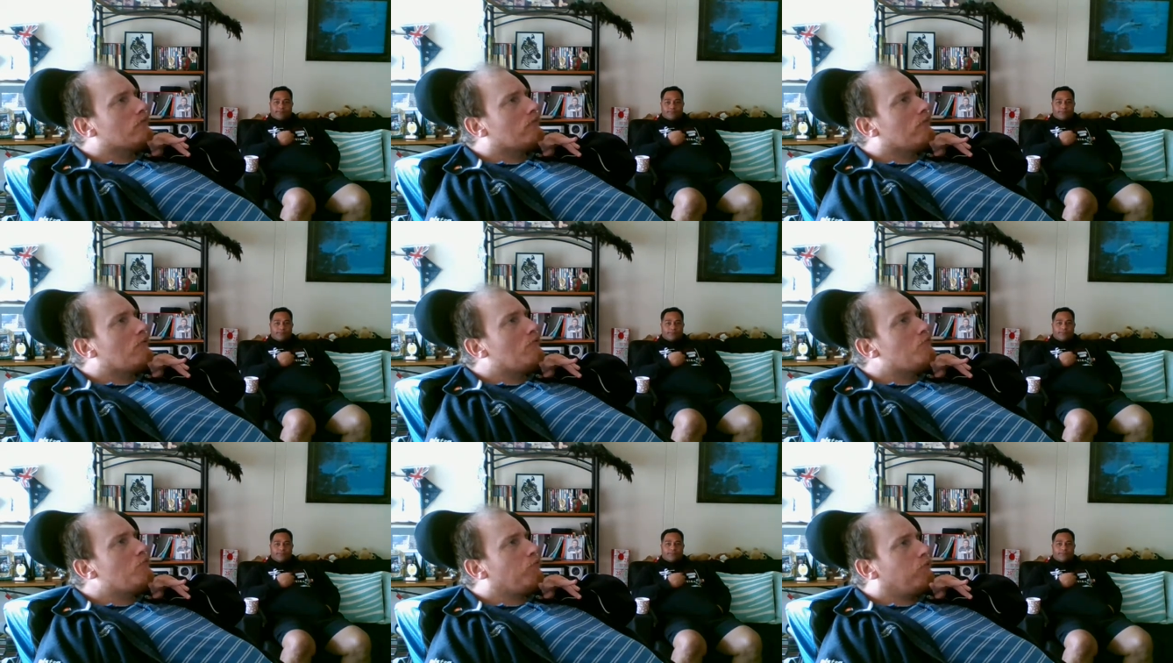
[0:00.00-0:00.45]

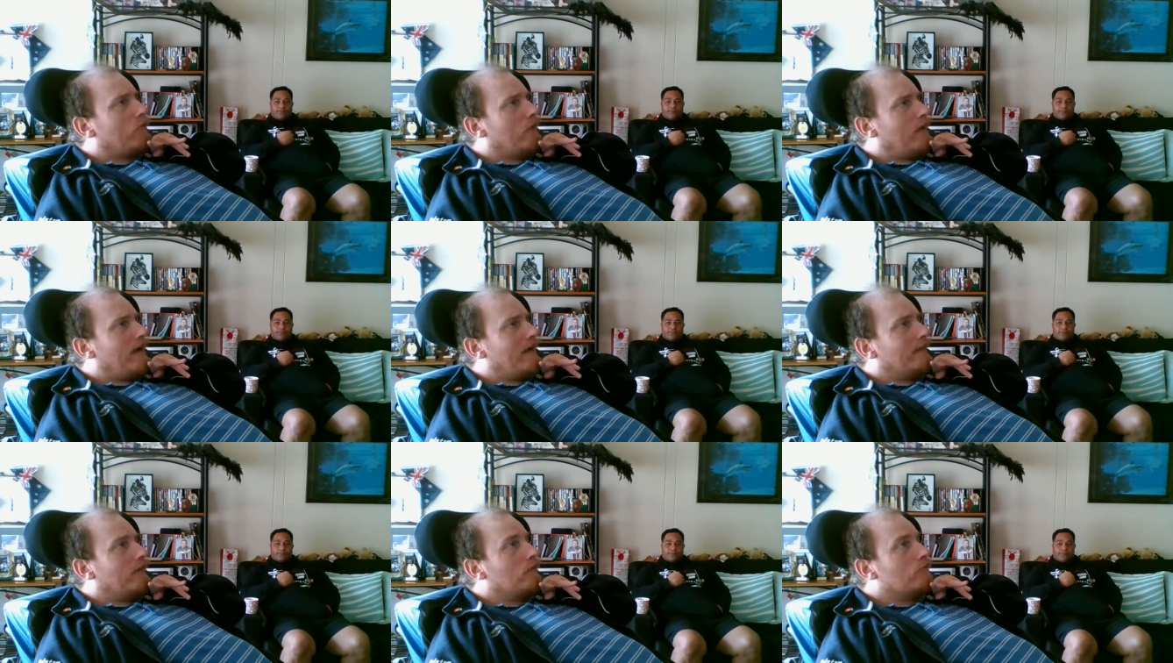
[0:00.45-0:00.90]
to
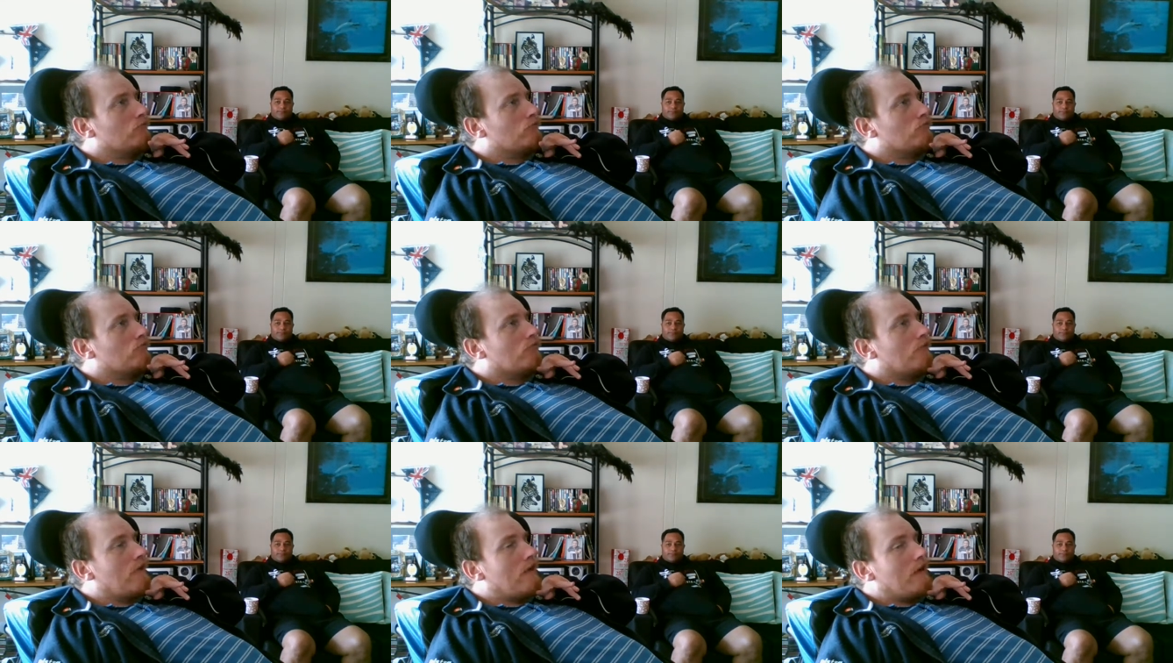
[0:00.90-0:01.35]
plan a
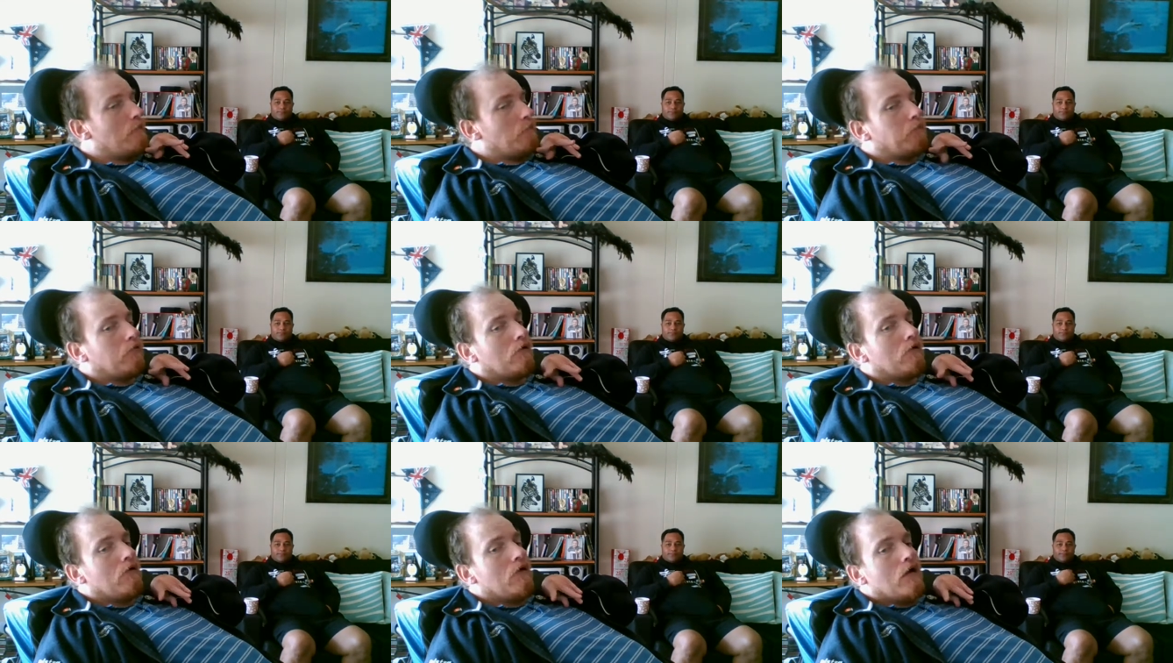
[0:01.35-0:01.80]

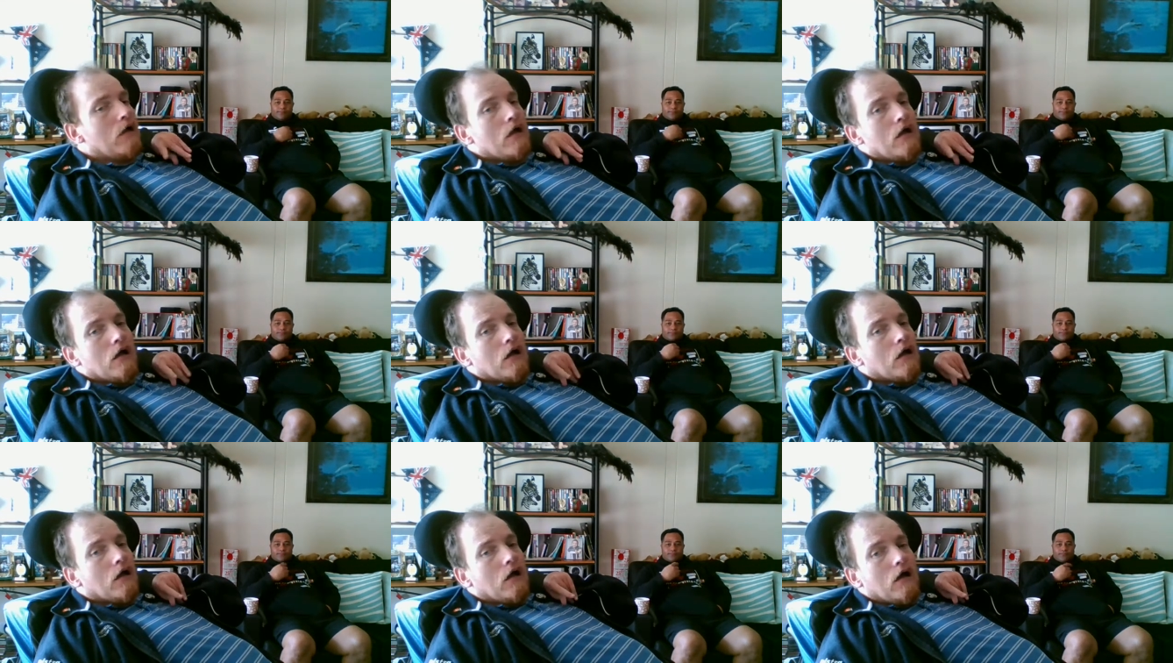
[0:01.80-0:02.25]
trip.
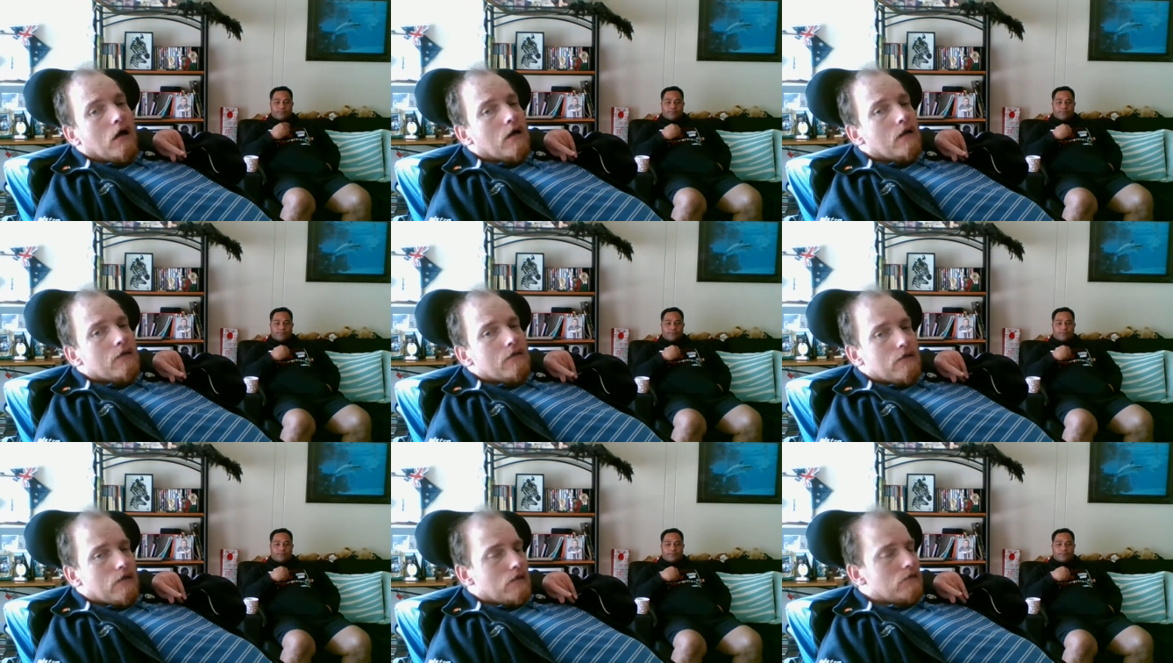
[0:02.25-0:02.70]

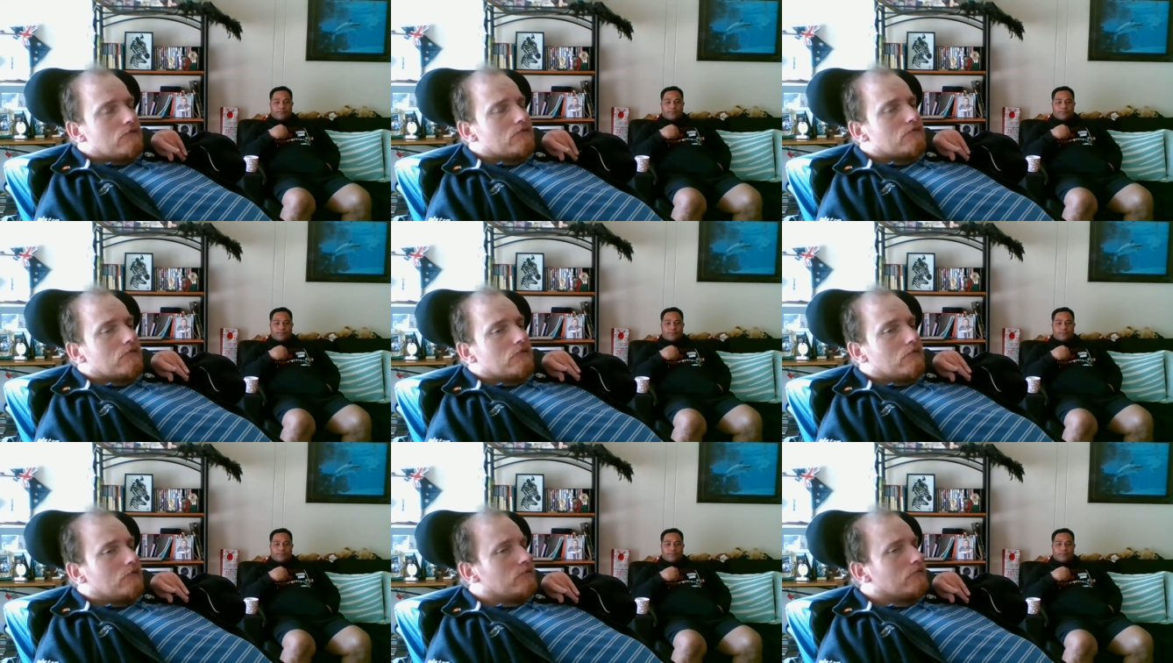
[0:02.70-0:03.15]

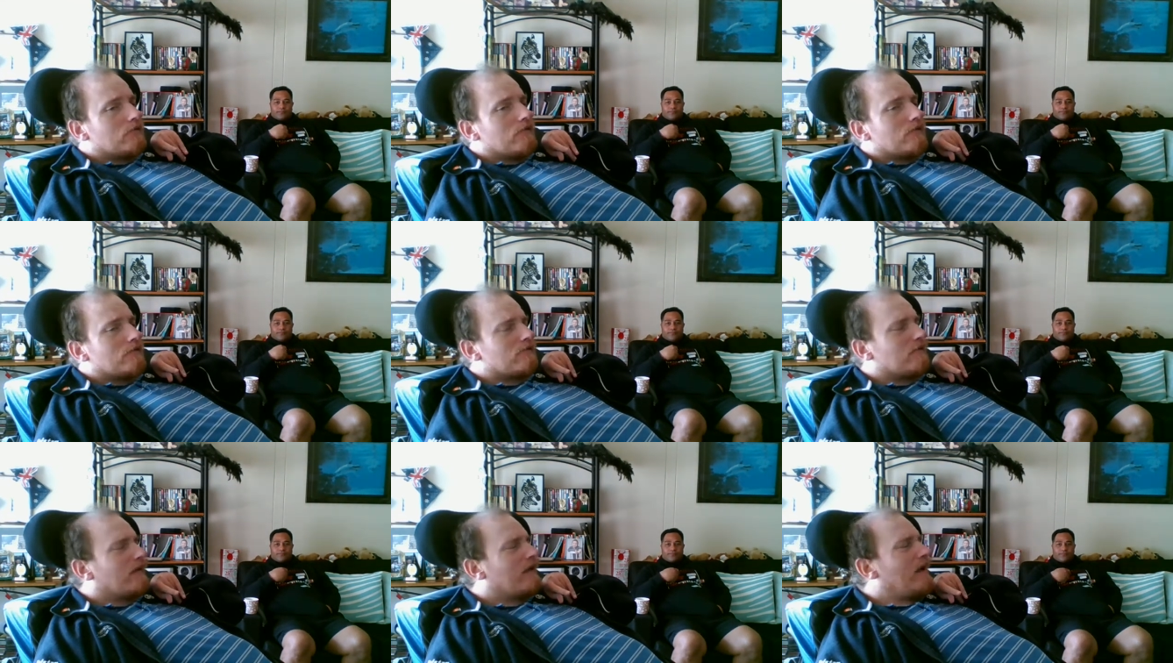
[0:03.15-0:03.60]
You
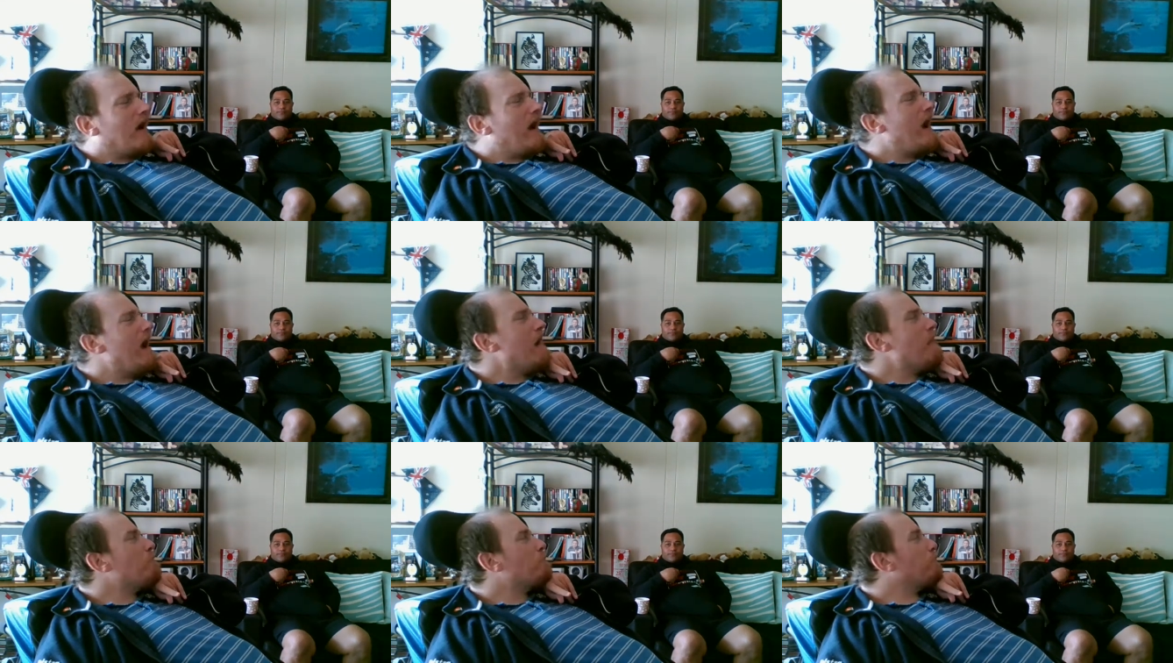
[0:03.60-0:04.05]
just
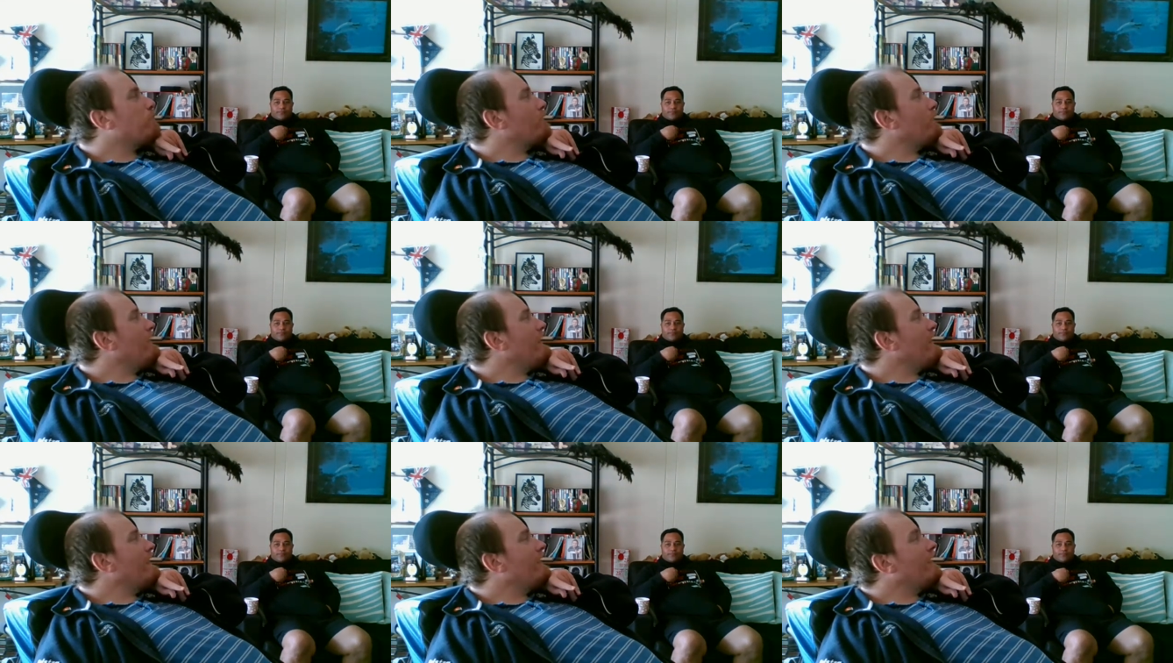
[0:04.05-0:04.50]
can't
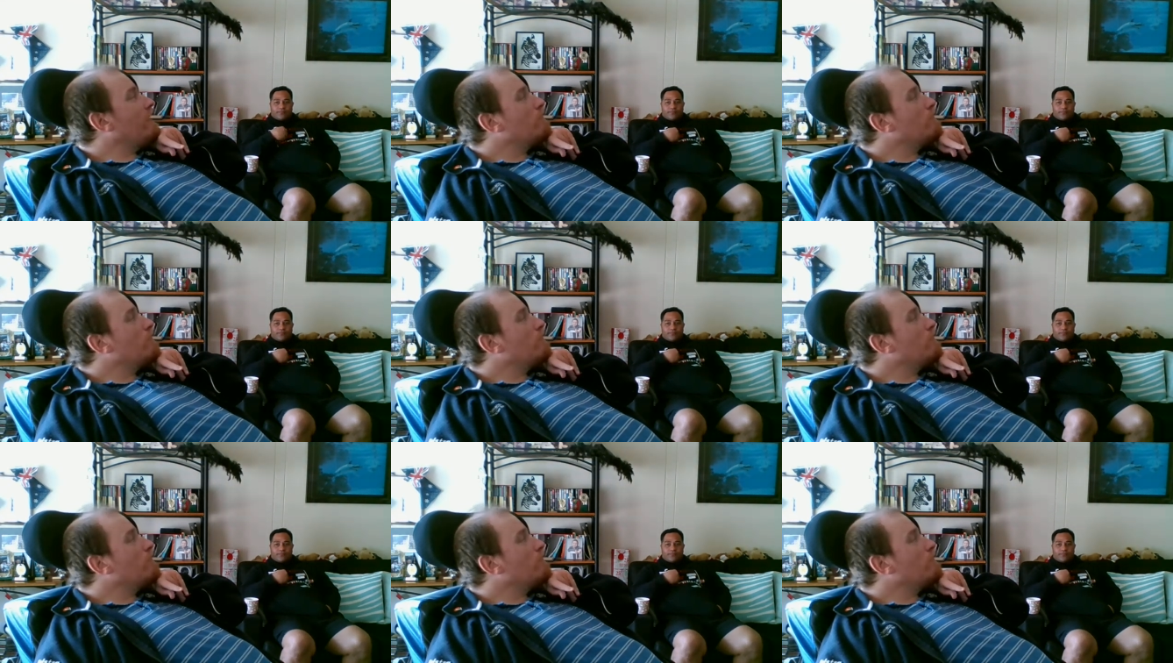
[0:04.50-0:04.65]
plan